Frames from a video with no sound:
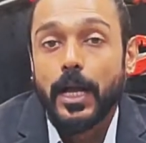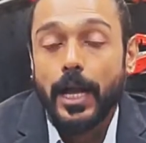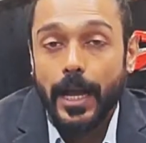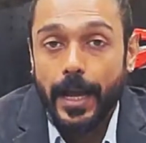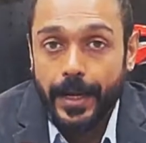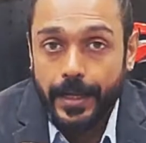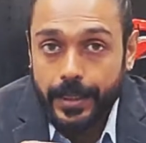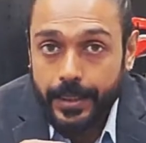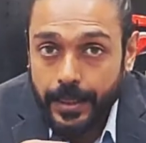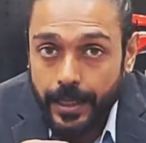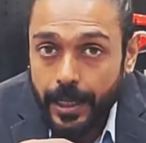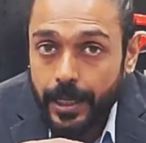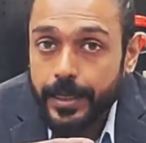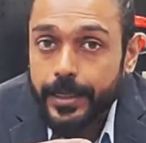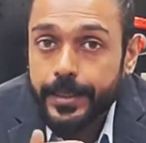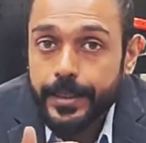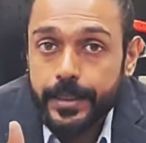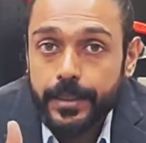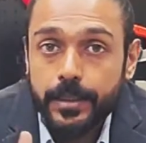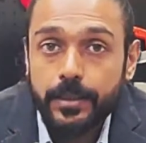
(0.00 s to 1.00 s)
At
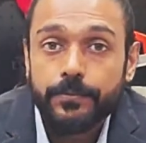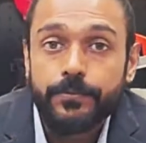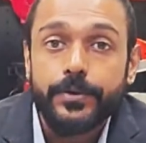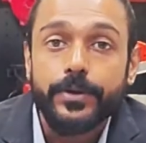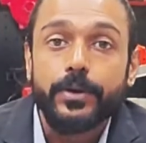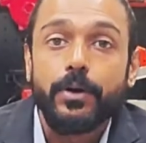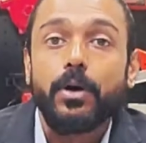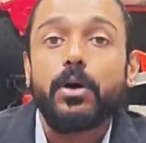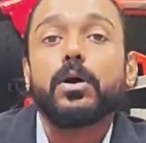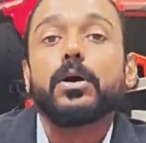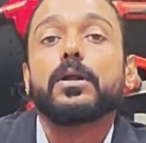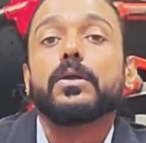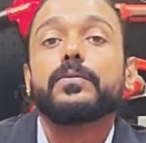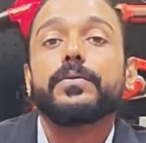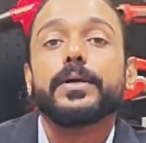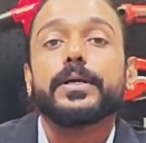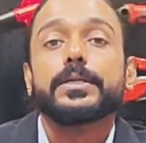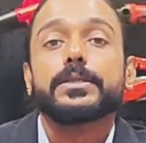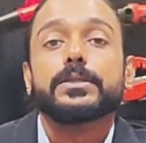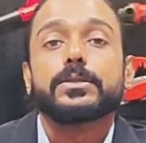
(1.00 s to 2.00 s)
Carigar we
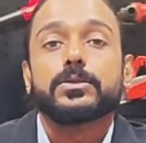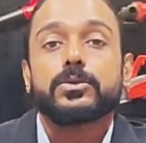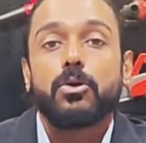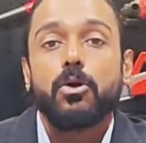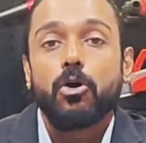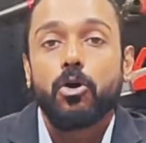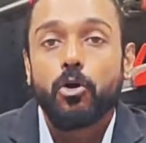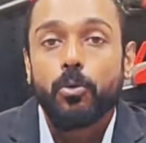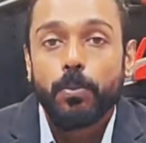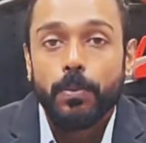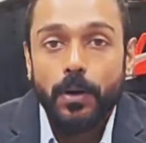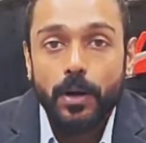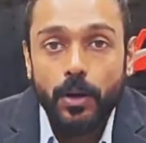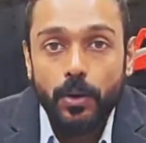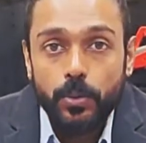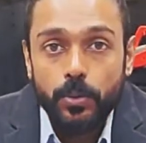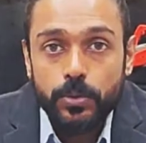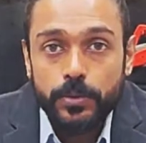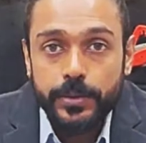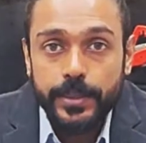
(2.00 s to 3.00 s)
always talk
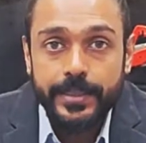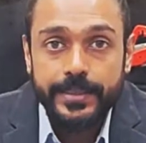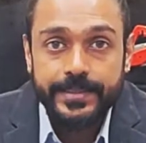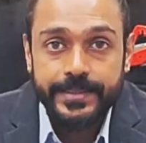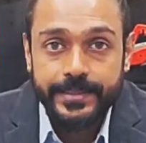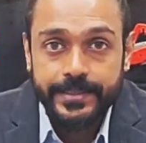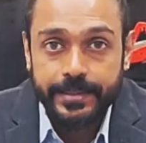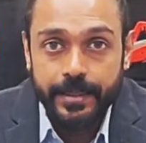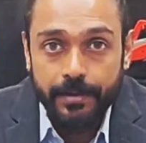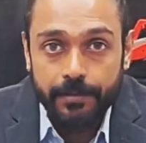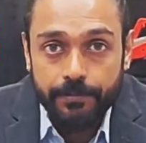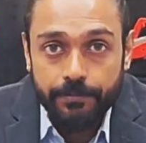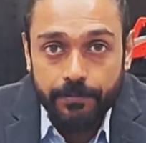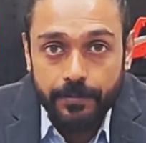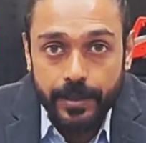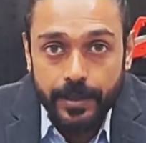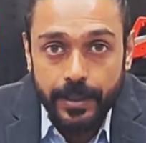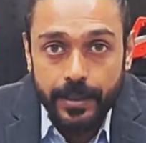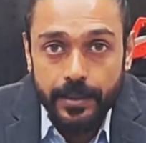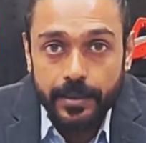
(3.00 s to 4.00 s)
about
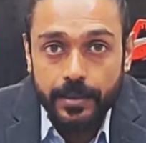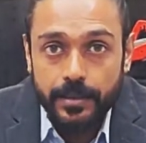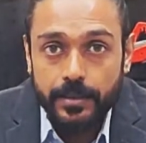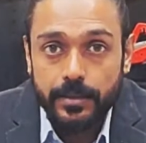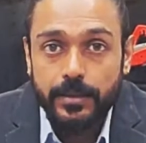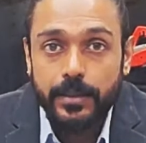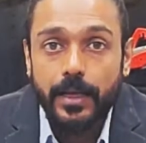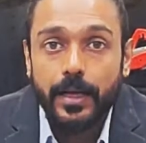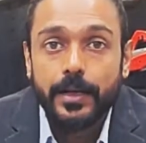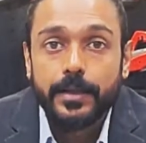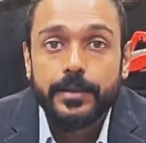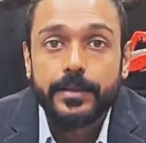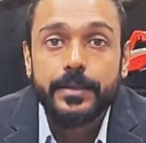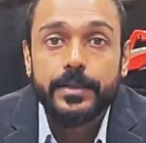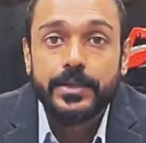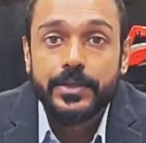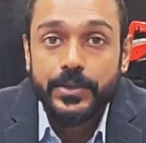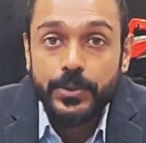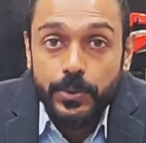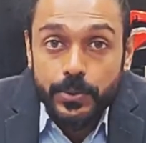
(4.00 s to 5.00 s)
safety, that
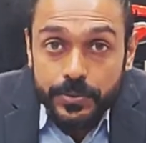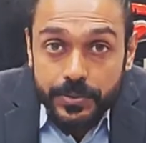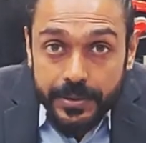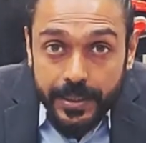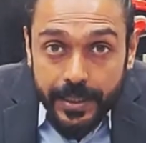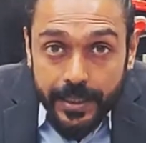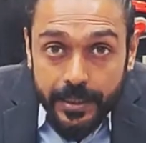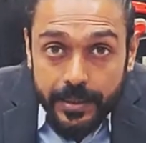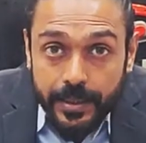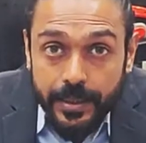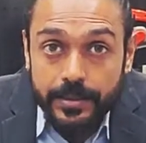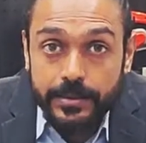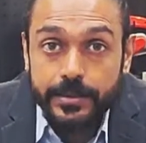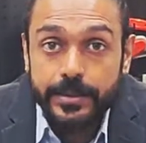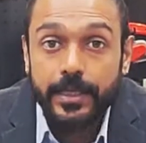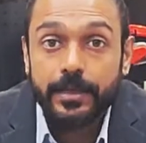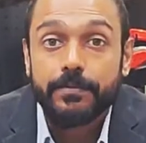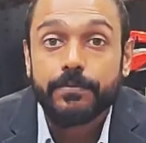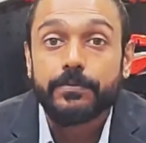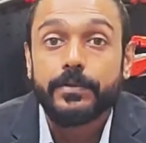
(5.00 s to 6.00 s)
is using the
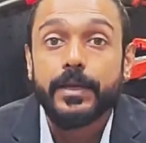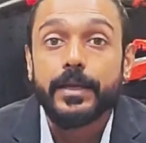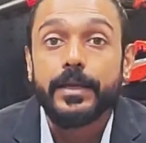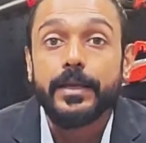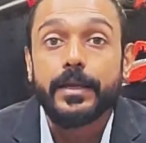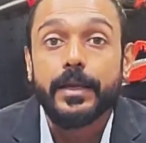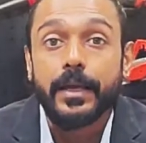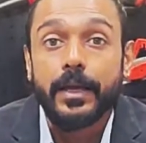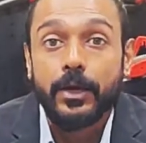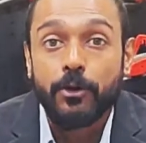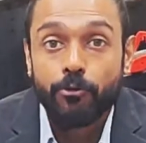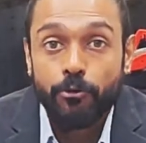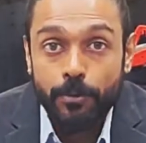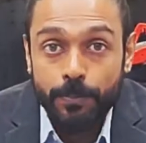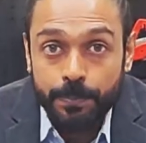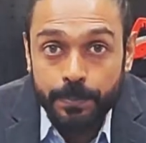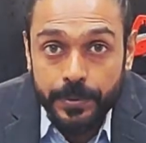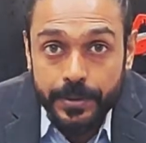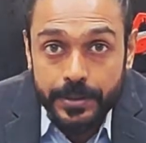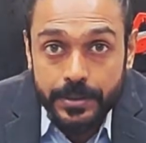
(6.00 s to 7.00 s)
safety
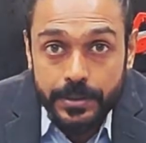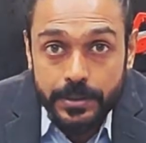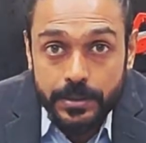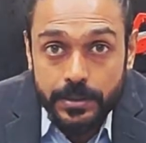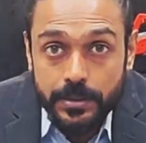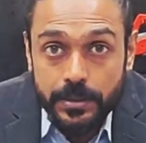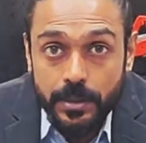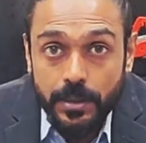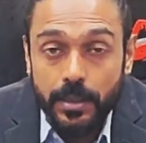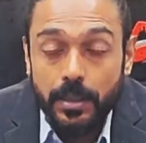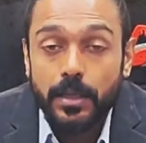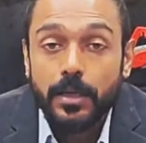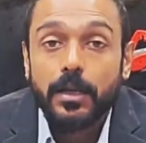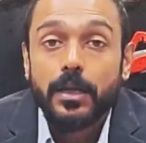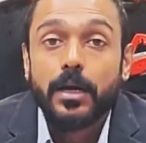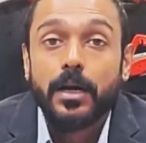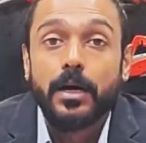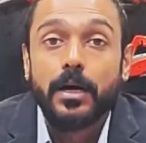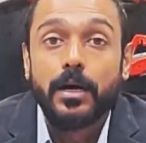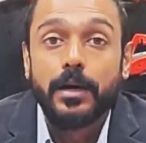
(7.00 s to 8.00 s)
equipments,
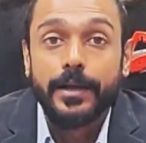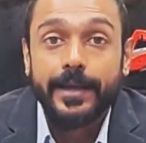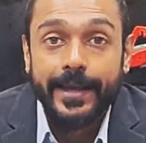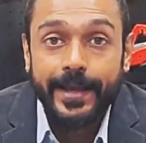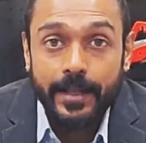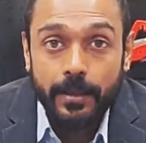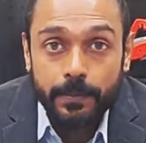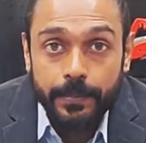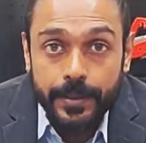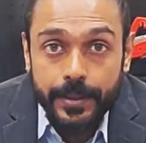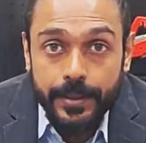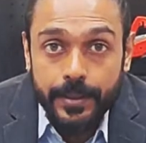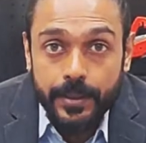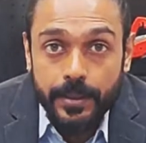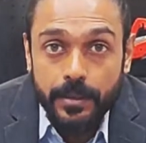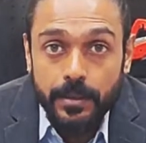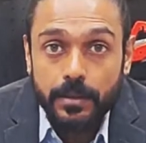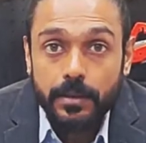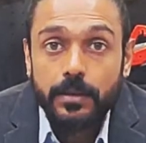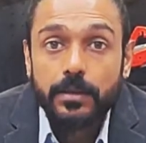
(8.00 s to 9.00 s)
helmet,
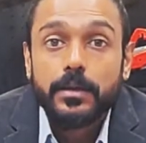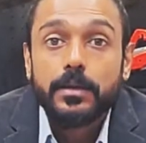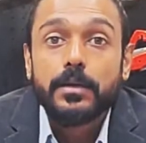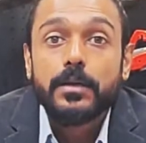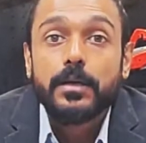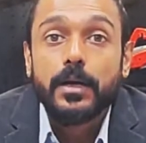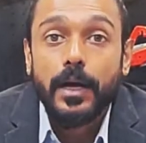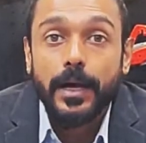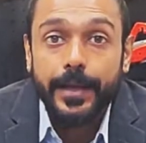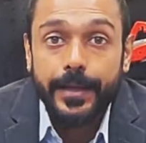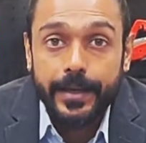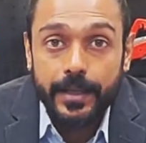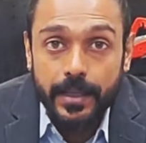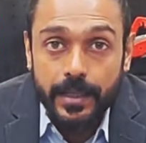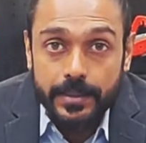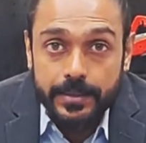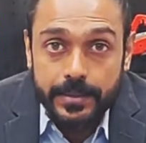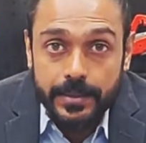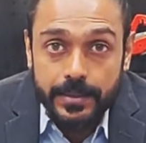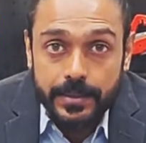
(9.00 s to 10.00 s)

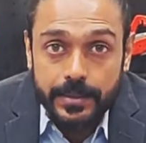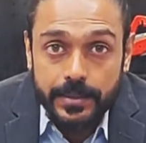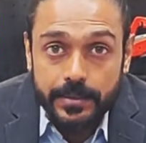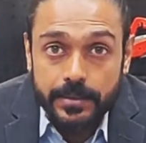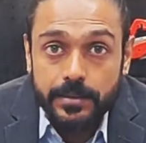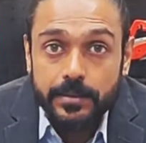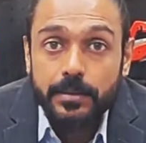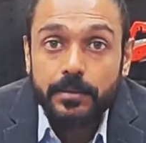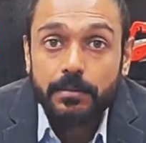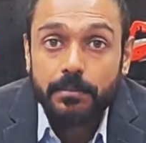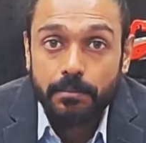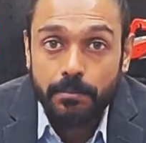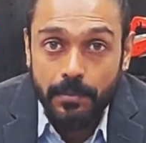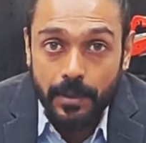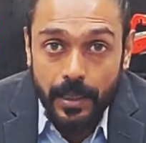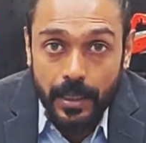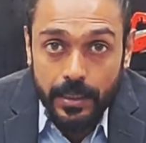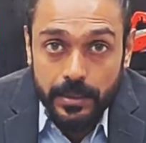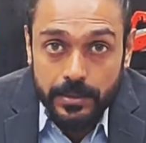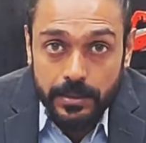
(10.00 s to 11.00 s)
eyeglasses,
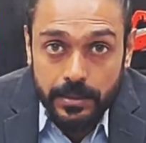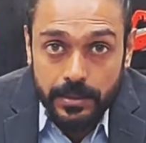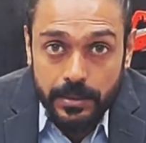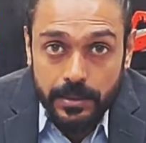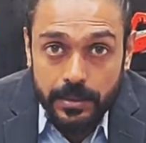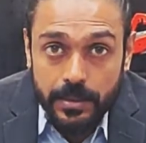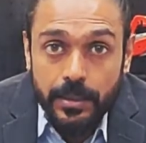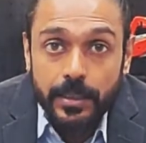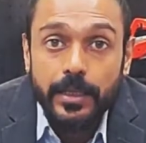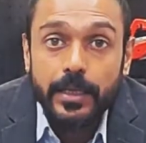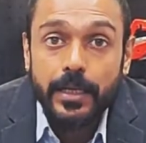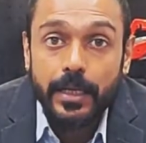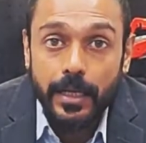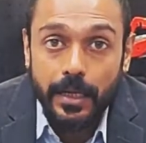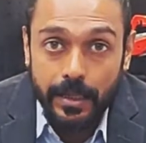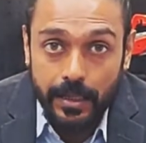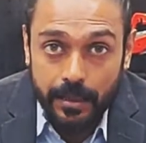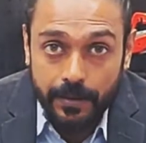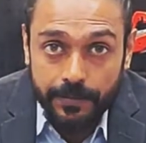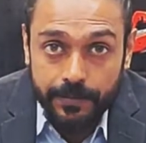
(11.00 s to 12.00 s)
mask,
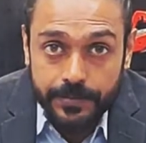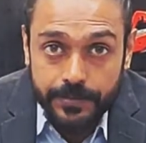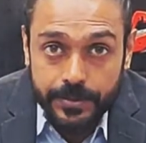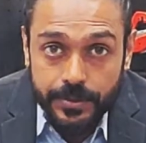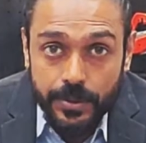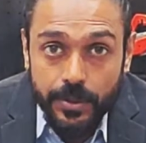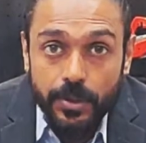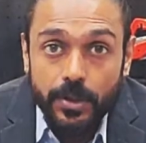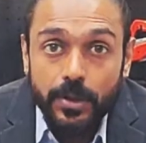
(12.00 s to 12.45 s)
gloves,